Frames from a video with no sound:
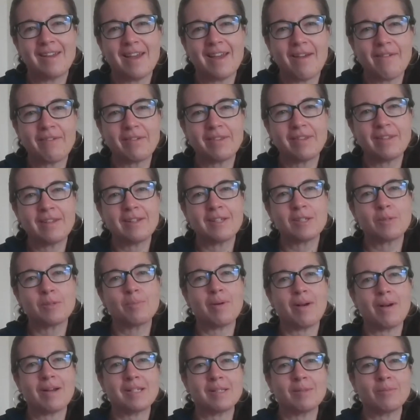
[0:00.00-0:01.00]
everything is
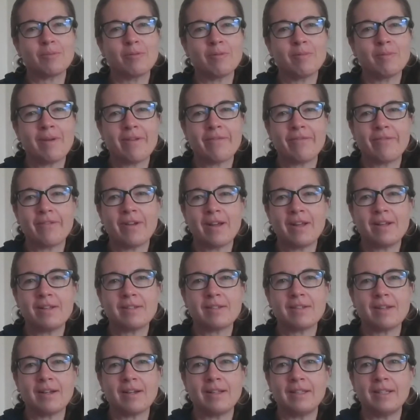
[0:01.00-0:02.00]
possible, my
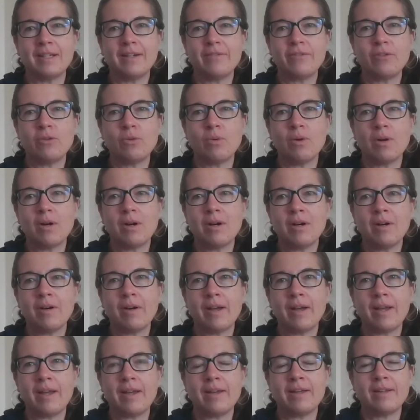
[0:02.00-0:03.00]
friends. I love you all,
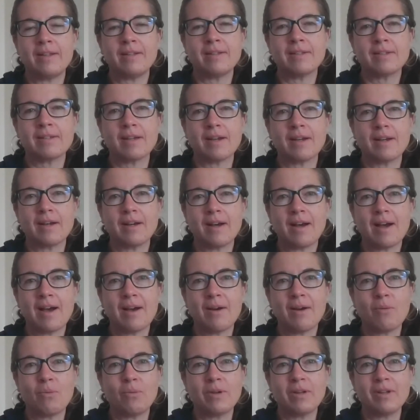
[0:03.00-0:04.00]
and
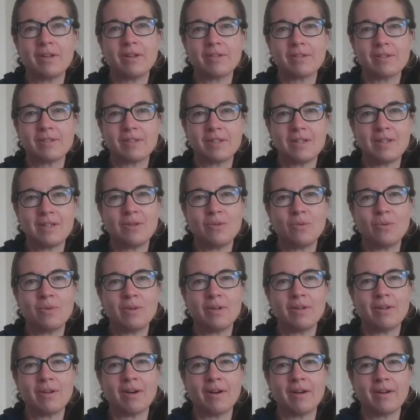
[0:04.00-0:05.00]
I will see you
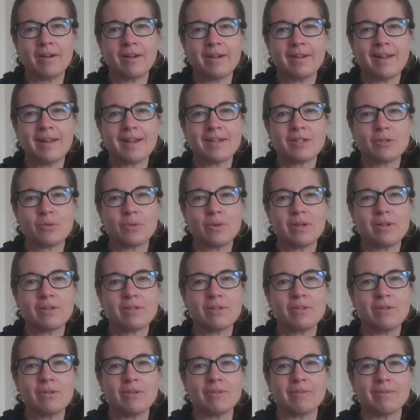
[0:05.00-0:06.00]
in art class real
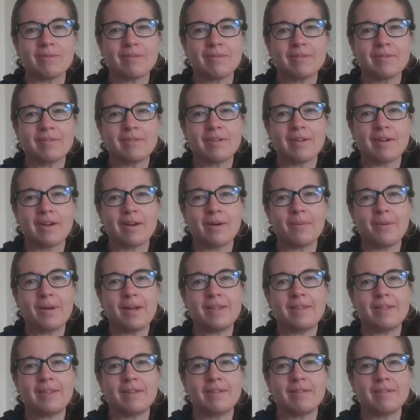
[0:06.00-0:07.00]
soon. All
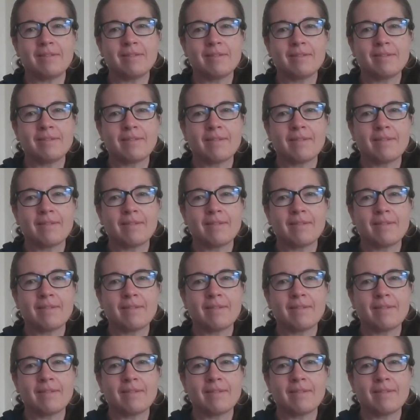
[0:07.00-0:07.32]
right then.